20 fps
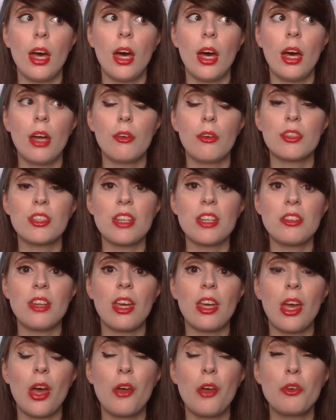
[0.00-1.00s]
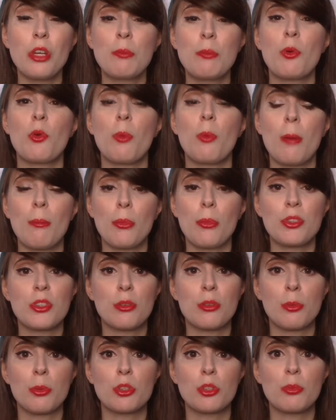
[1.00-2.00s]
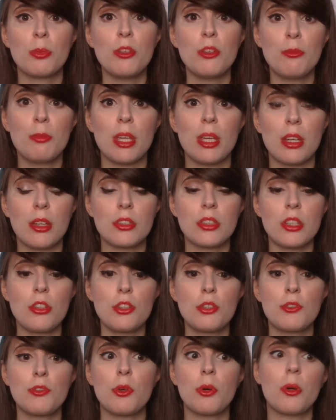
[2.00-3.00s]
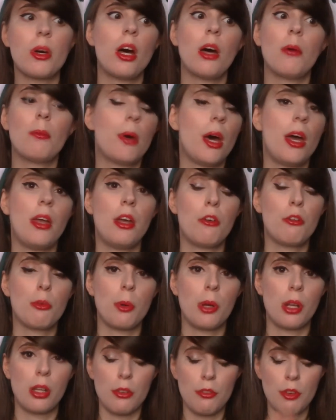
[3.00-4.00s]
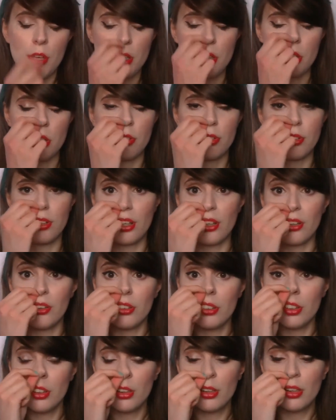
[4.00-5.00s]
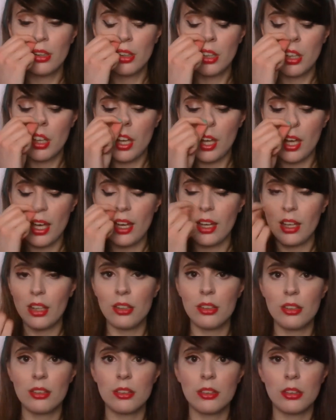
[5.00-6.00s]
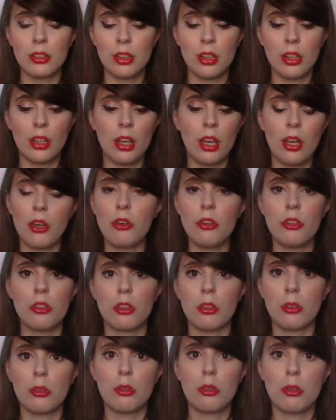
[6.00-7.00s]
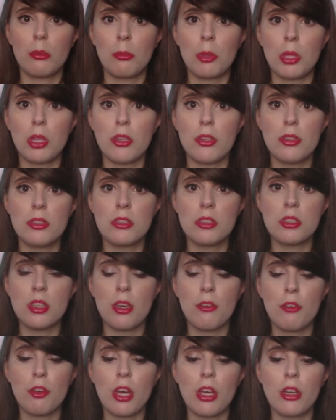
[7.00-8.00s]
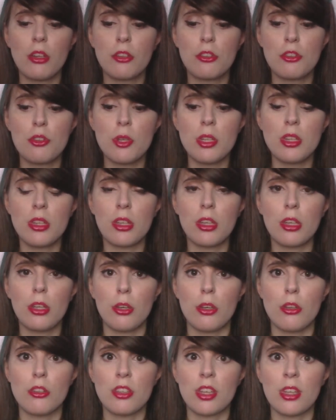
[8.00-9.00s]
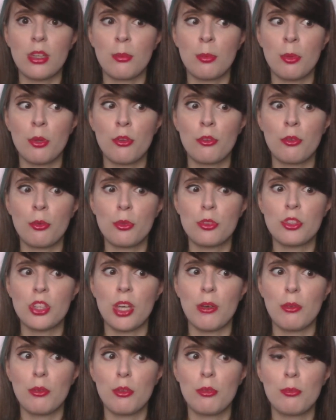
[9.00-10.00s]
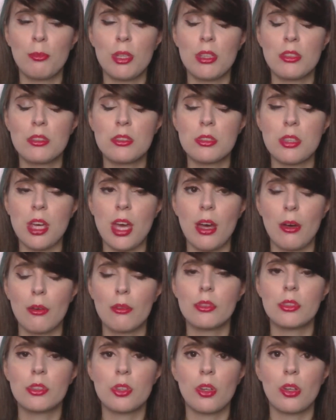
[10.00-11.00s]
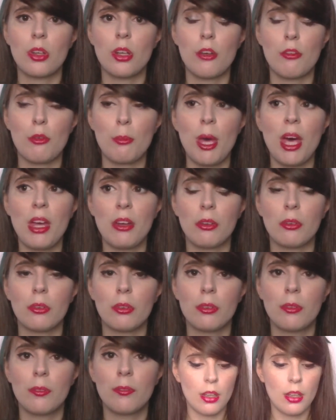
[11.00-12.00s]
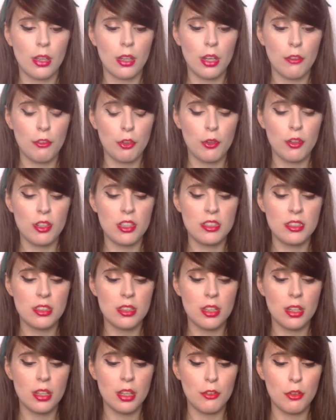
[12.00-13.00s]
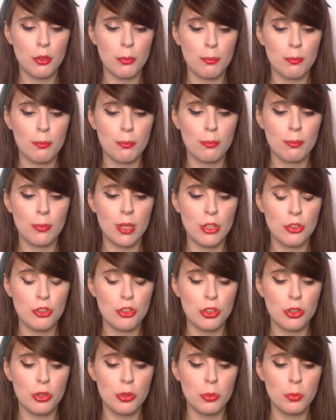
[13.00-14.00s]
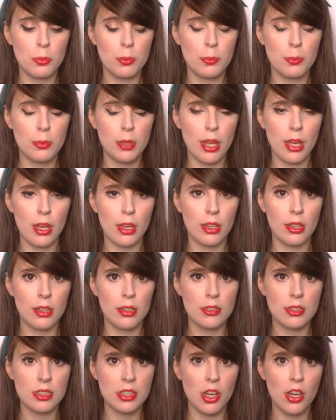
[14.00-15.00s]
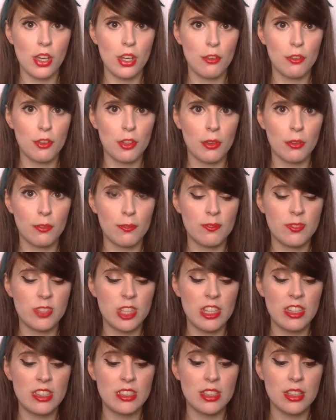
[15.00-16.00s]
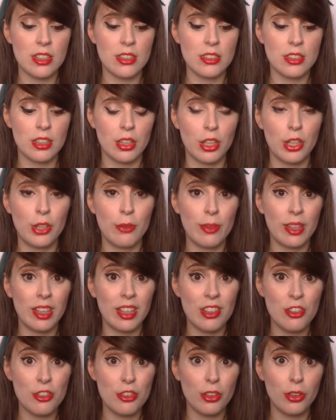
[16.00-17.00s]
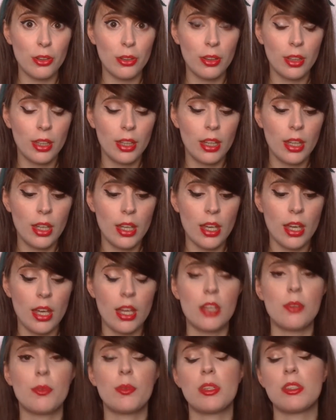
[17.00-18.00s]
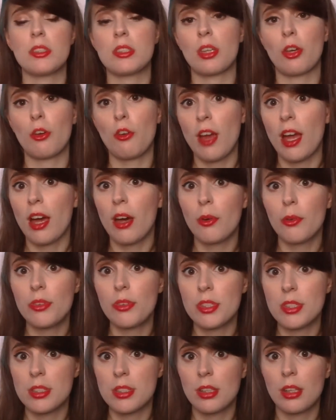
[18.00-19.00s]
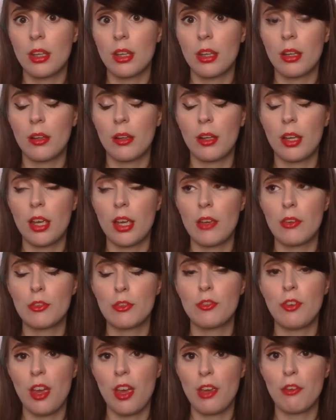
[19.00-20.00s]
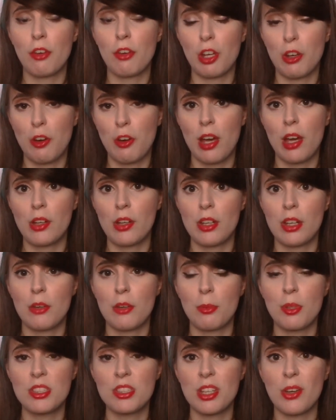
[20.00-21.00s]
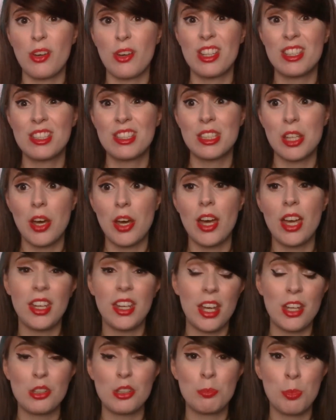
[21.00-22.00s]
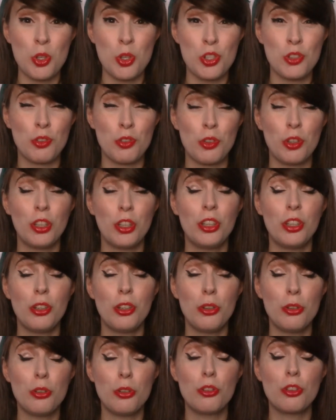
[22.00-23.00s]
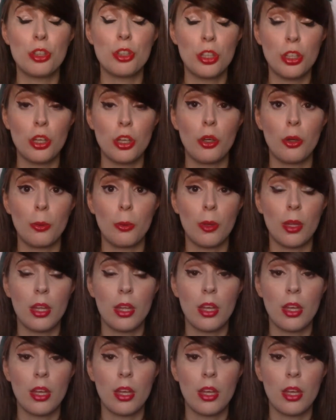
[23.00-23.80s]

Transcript: And on Saturday, I only brought one bottle of water with me because I just thought I'll buy another one at the venue, you know? And I couldn't, because if I'd joined the queue to get a bottle of water, I would have missed out on another panel. Another issue that is kind of a sister to the queuing issue was the crowds. It was very, very crowded. Once I got inside, I had to push through a huge queue